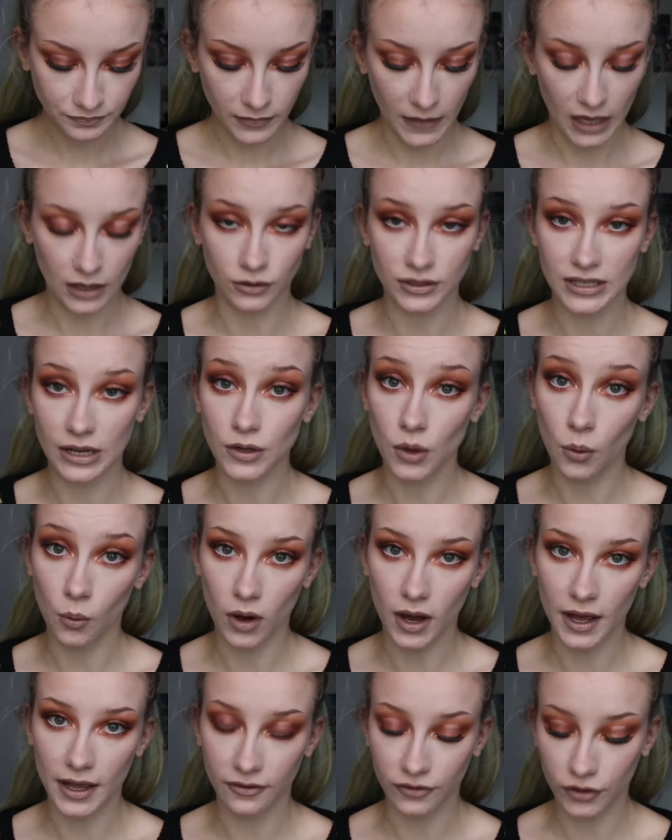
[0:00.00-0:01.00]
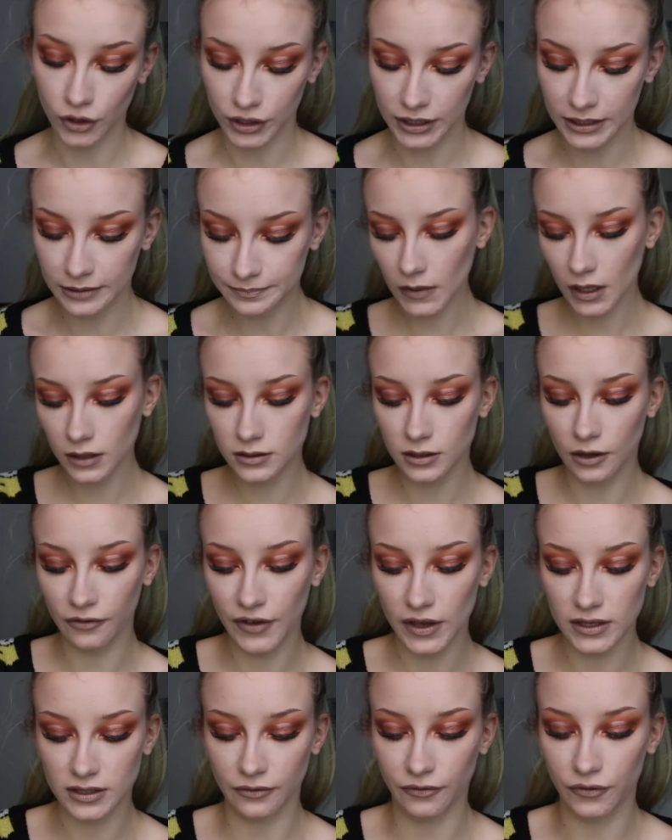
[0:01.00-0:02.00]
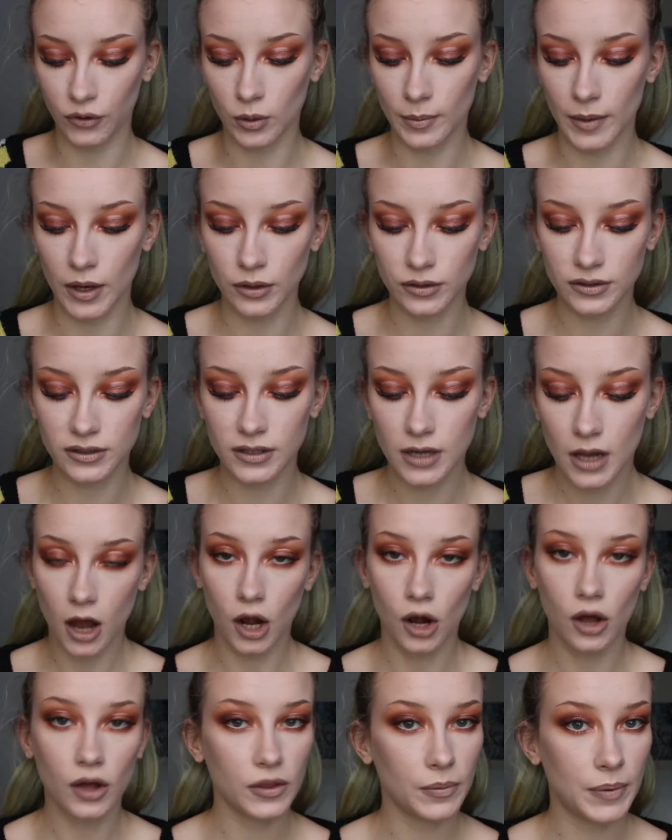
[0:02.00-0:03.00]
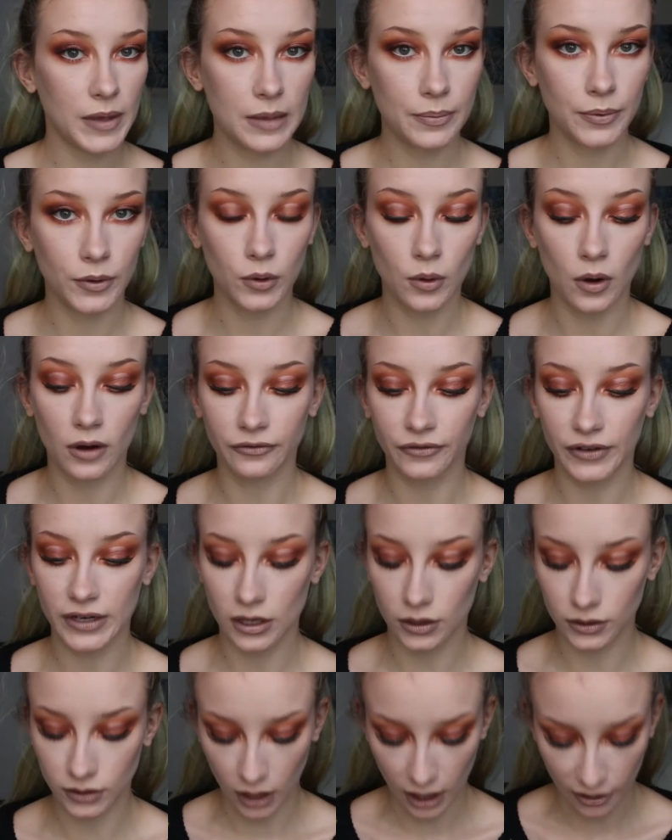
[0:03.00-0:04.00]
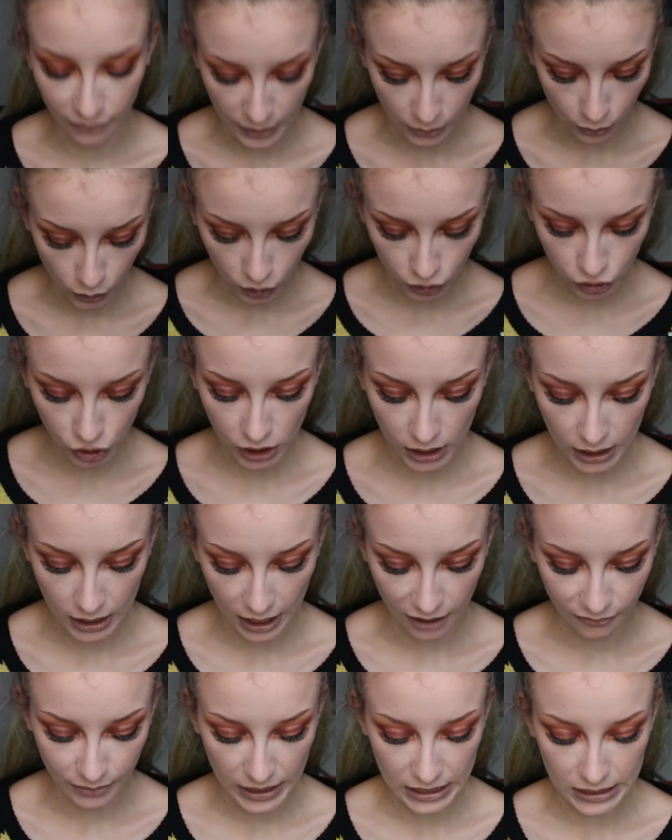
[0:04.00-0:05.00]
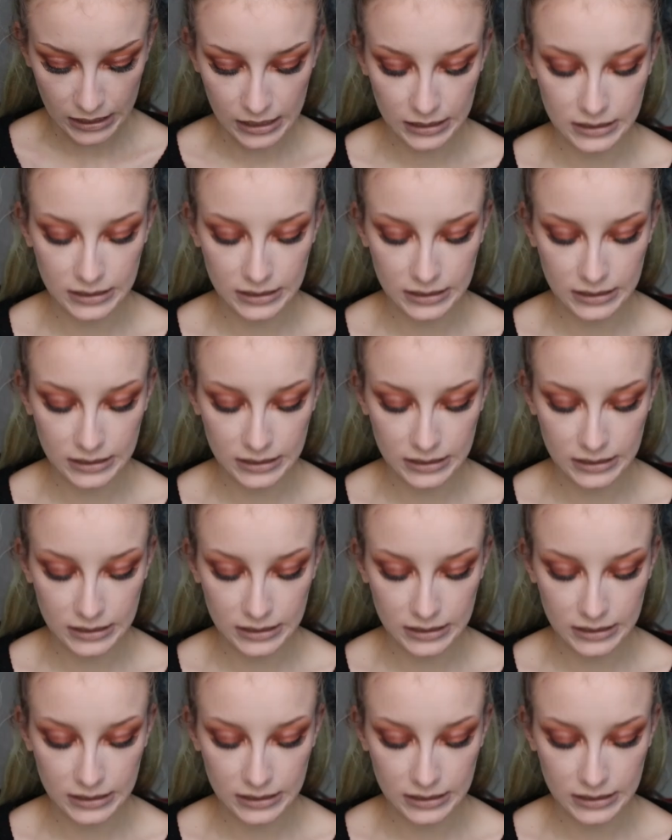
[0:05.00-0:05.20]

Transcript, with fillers: and I'll tell you why I've got it. So first and foremost, a lot of the people on videos I've been watching have been